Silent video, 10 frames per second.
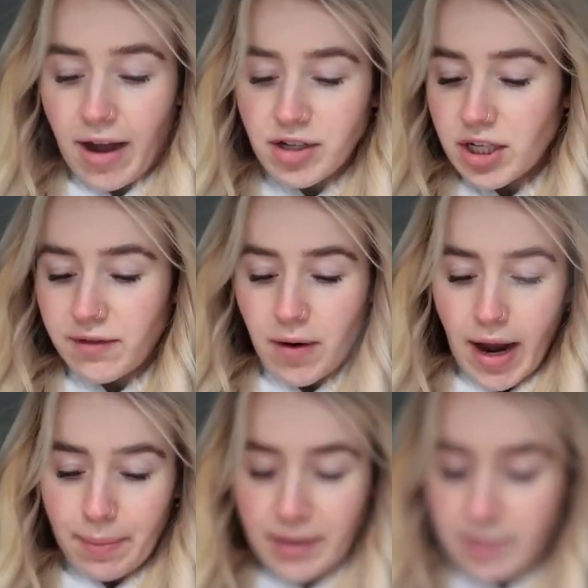I just feel
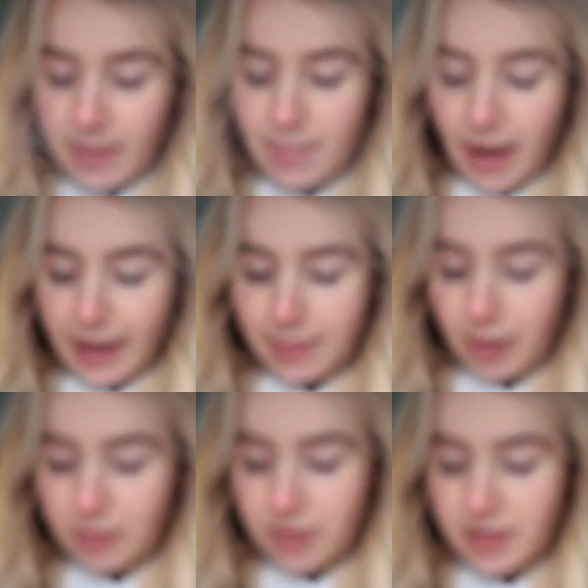happy to be back in my
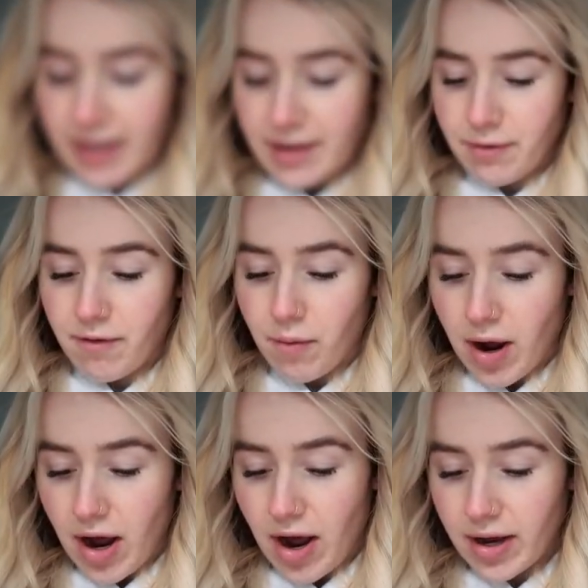routine with
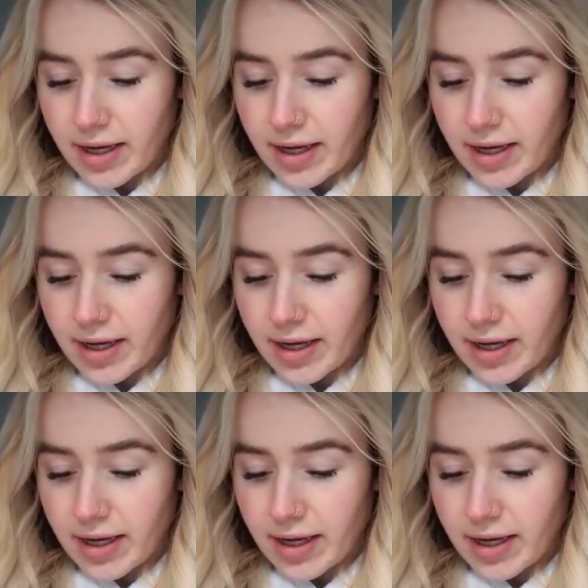work.